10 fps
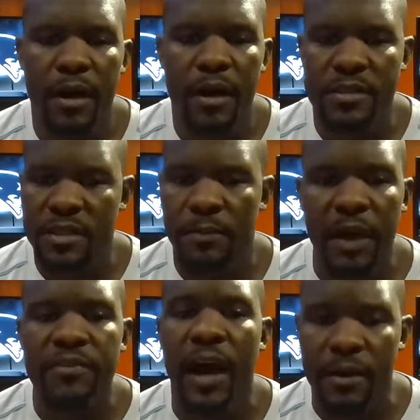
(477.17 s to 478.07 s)
it's something
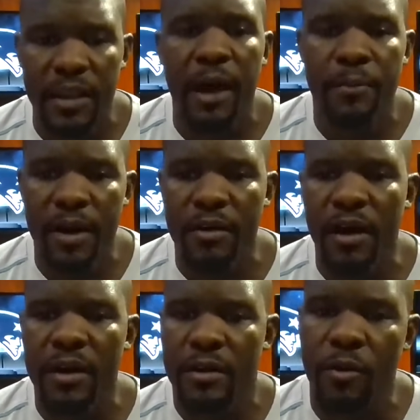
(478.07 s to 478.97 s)
I've gotten a lot better
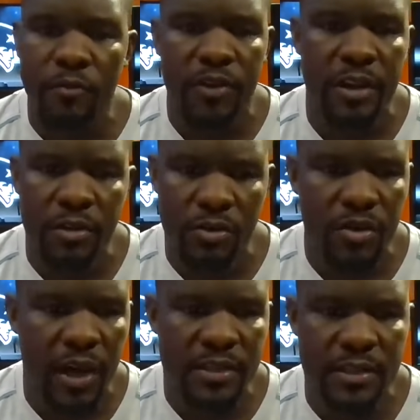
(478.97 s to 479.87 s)
at, and hopefully, you guys can